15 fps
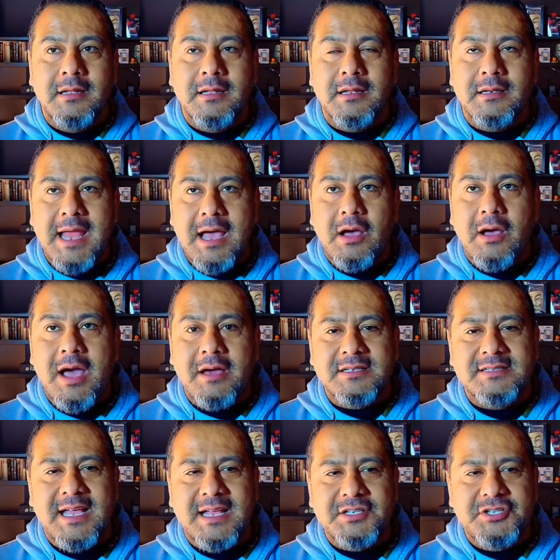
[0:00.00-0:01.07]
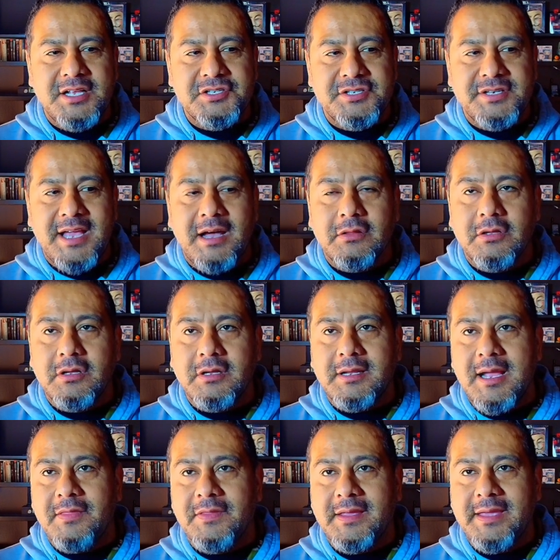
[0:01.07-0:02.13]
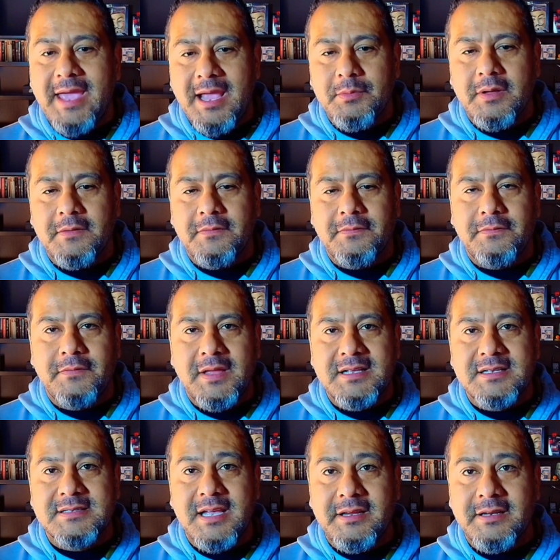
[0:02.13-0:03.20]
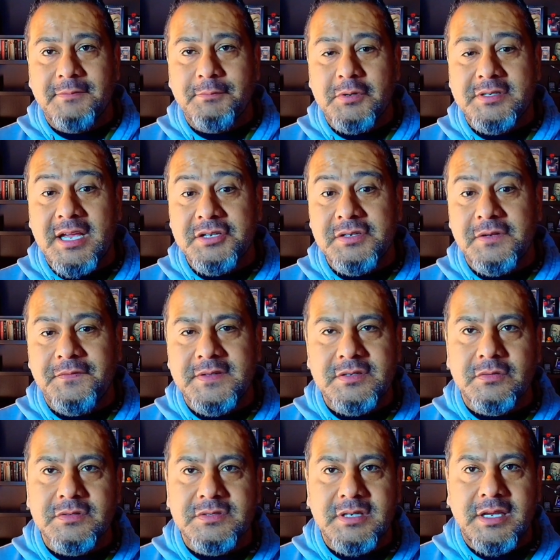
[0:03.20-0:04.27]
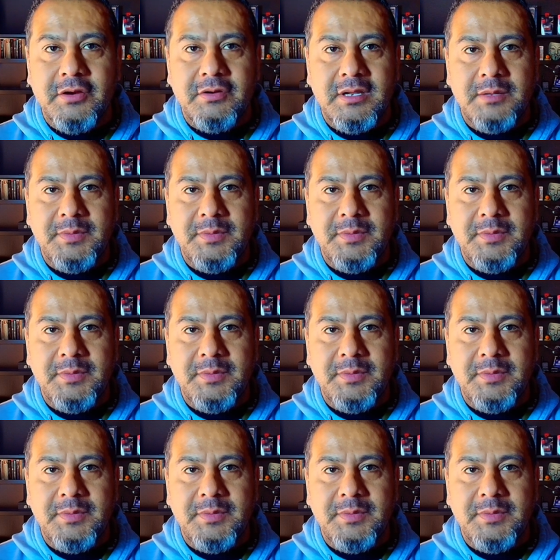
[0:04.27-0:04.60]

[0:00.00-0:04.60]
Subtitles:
Now, how does that change the outlook and the game of executive protection, physical security?